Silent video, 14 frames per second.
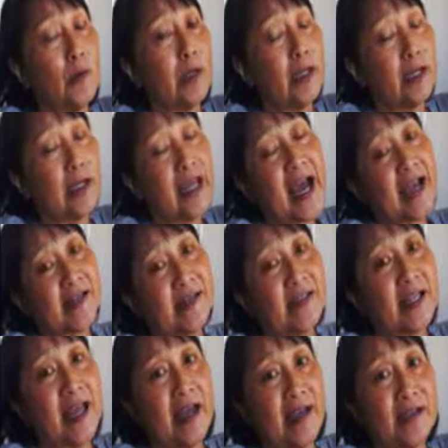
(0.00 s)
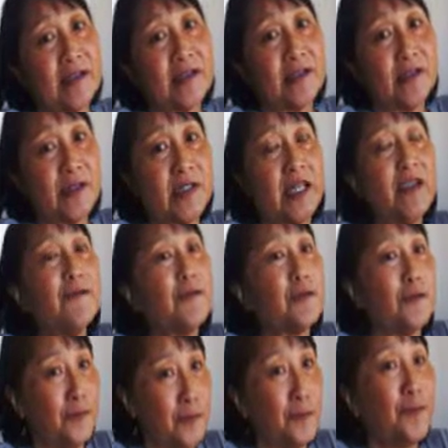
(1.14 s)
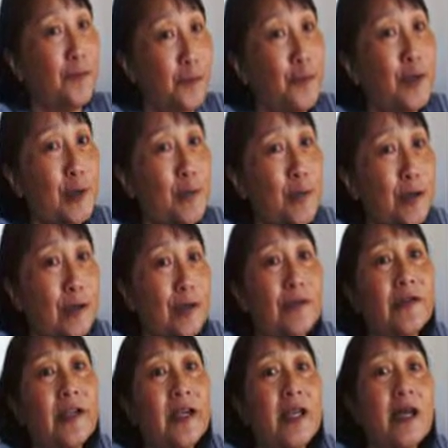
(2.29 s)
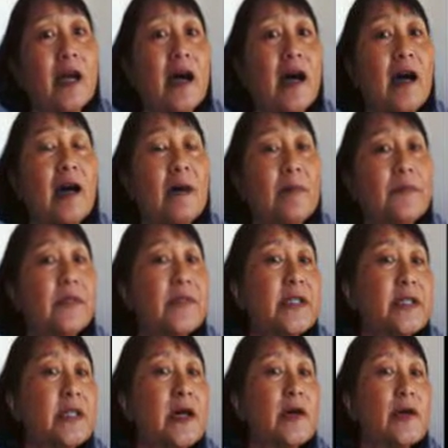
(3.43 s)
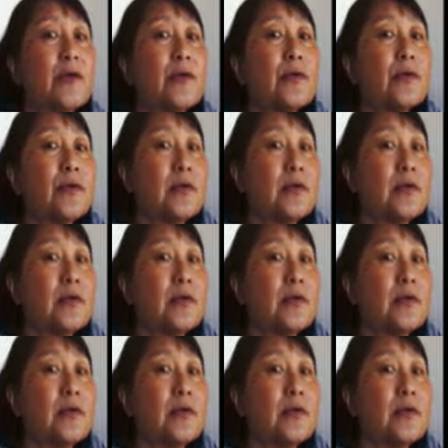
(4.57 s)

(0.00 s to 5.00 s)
were cast as the savior of the free world. So